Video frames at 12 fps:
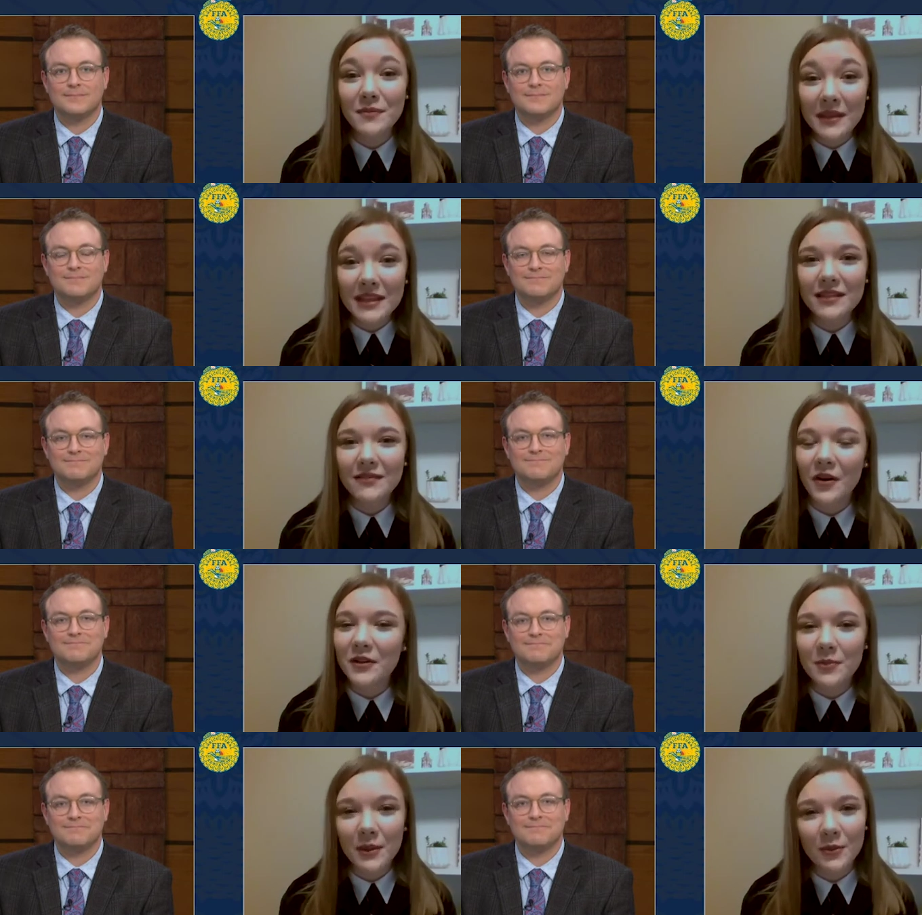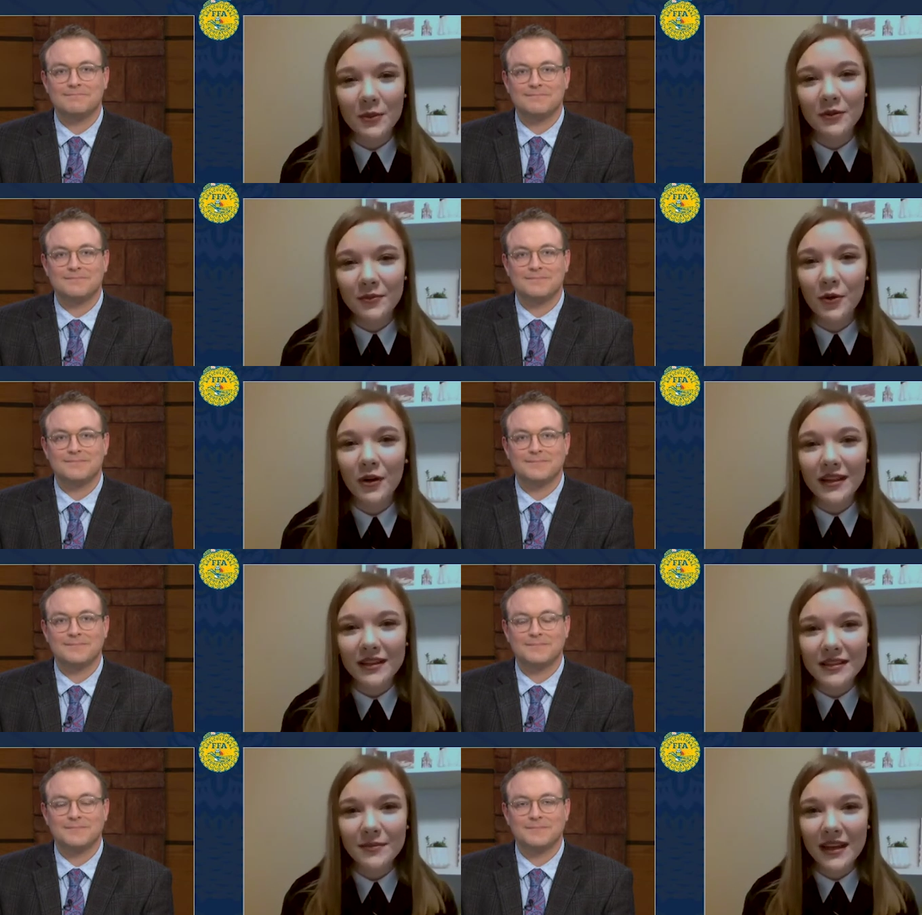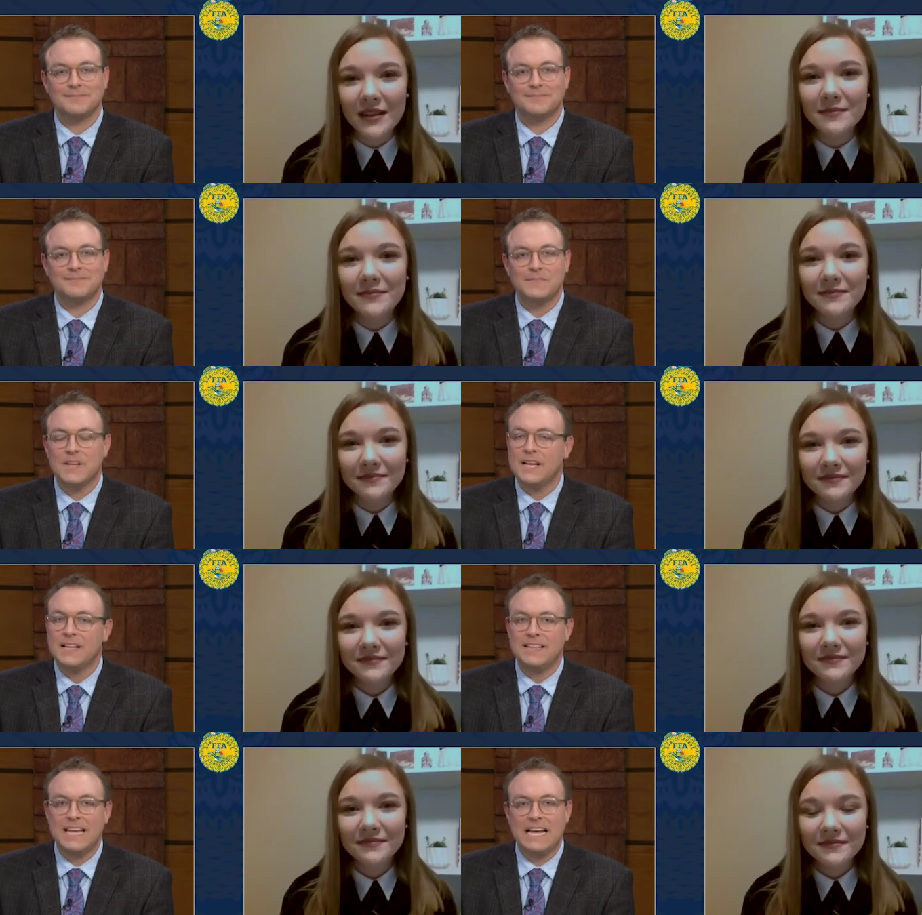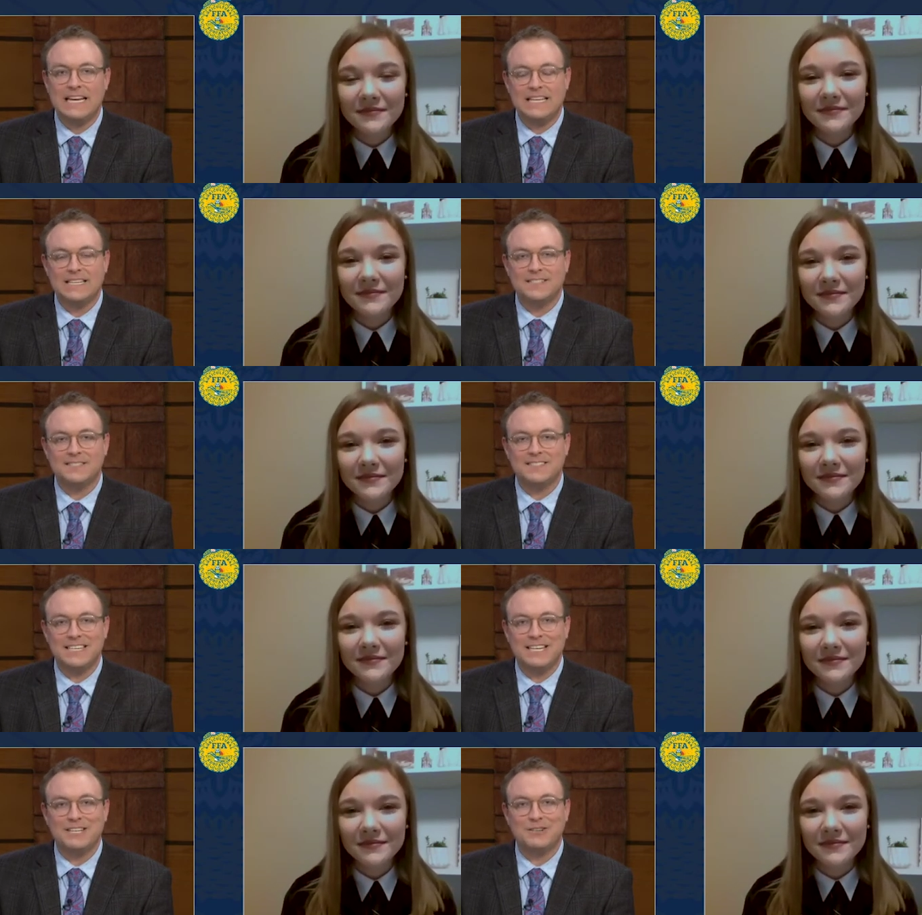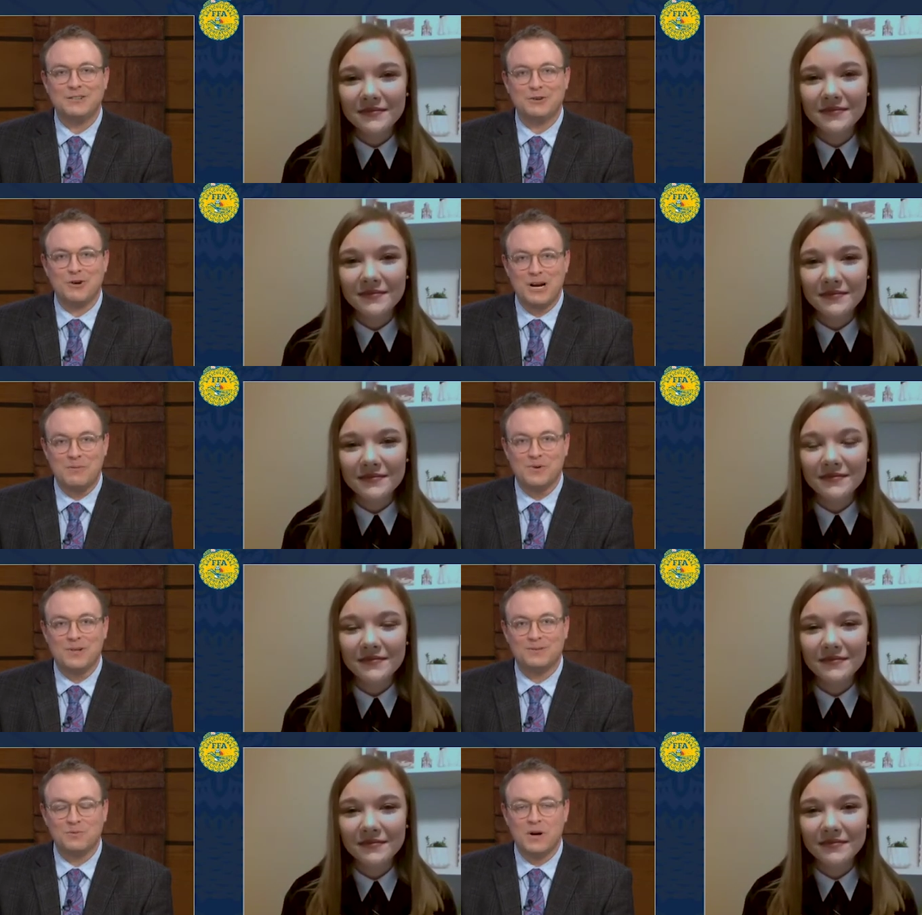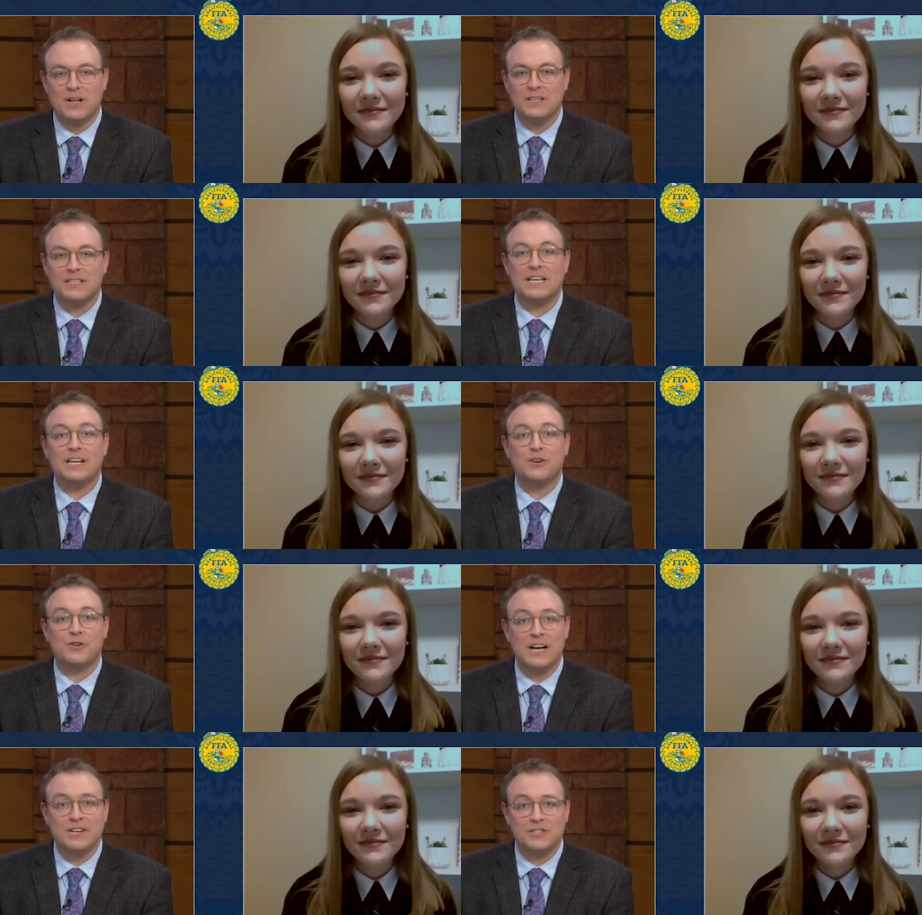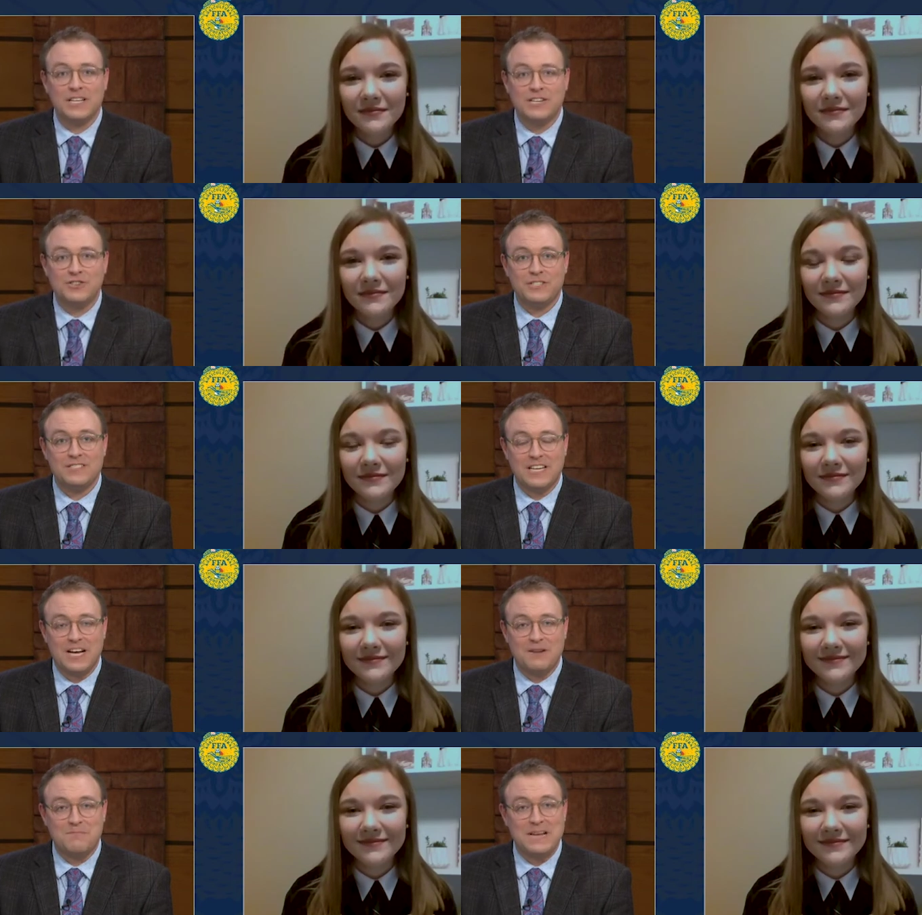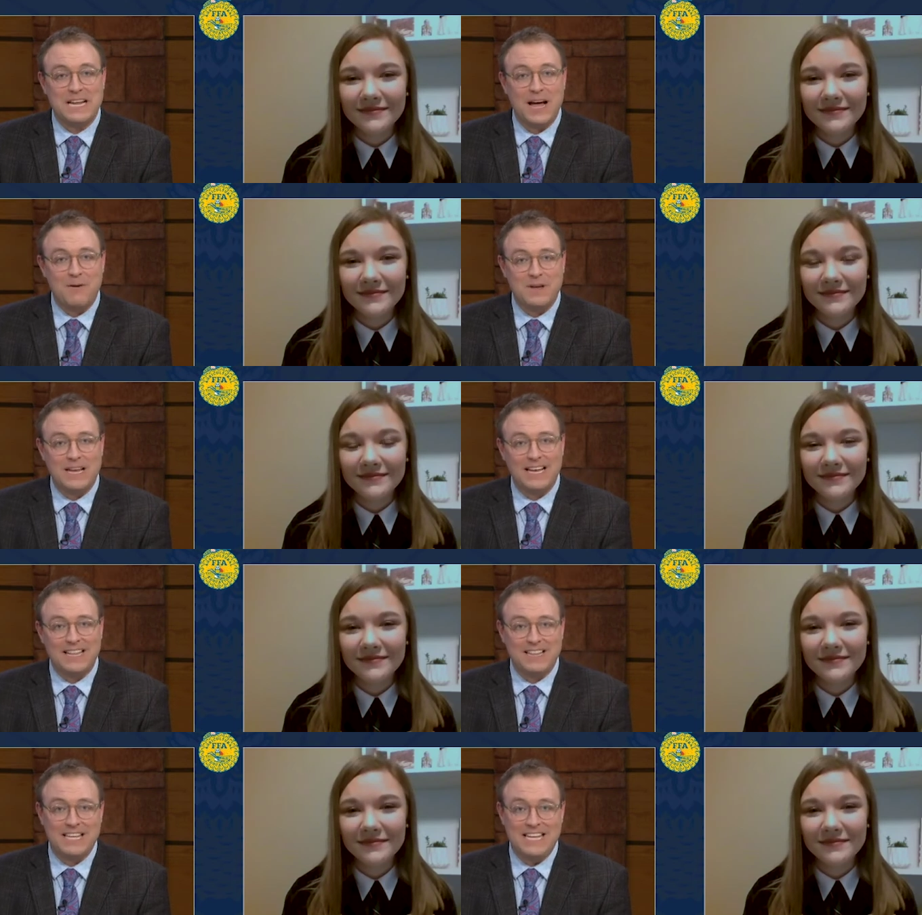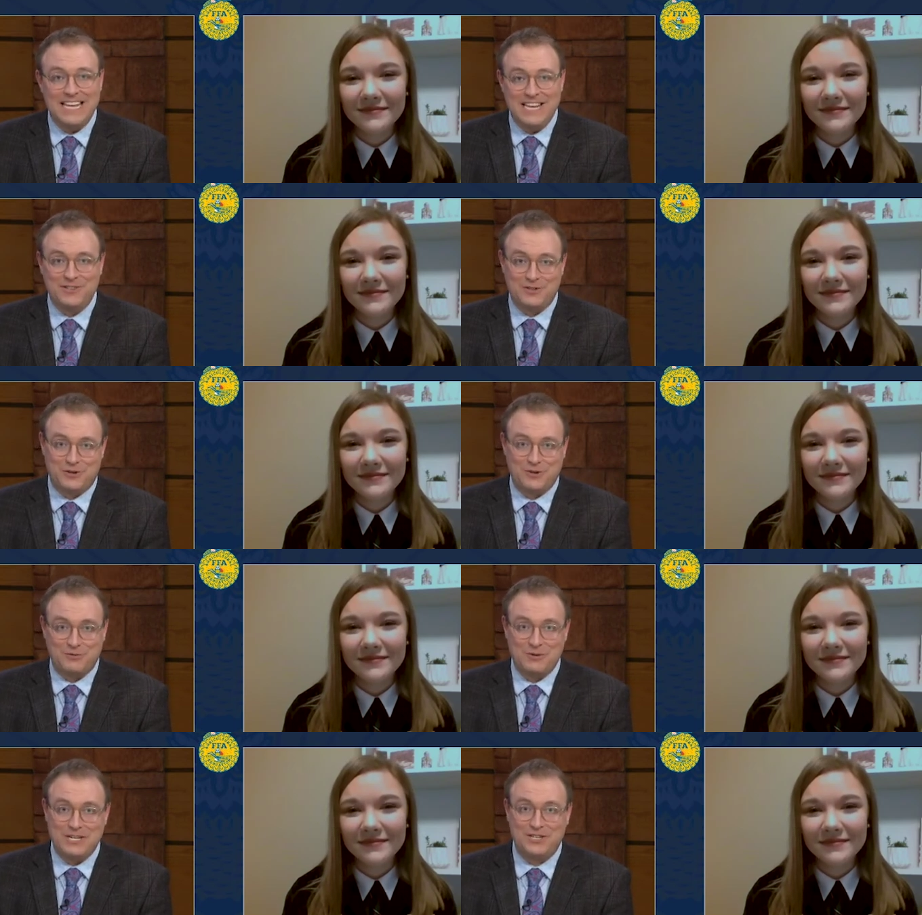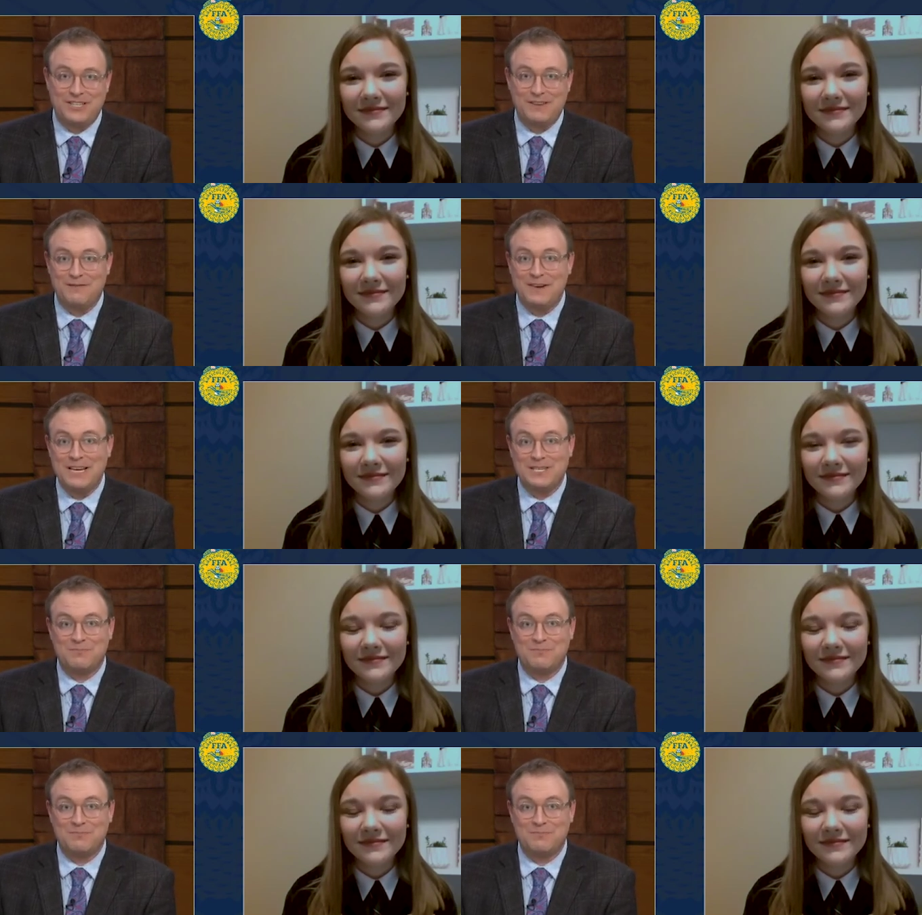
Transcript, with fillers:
Speaker 1: because of all the people who poured into me.
Speaker 2: That is incredible. Well, congratulations on becoming the Eastern Region Vice